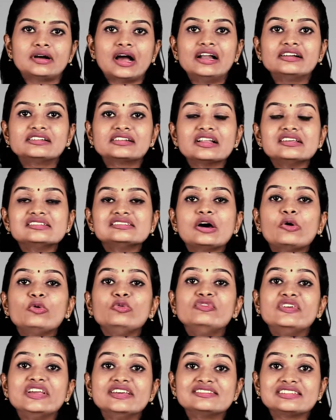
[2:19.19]

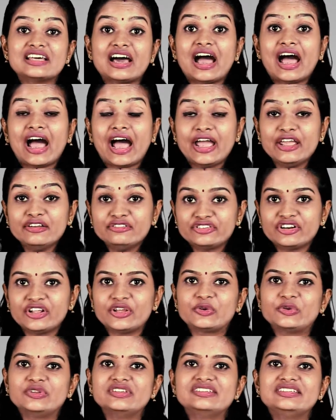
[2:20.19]
Ultrasound waves are high
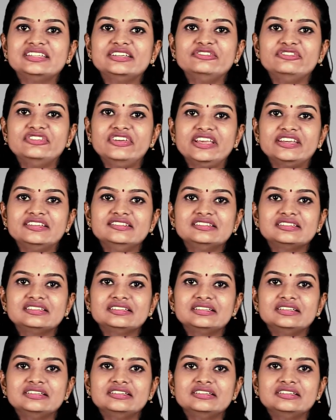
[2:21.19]
frequency waves.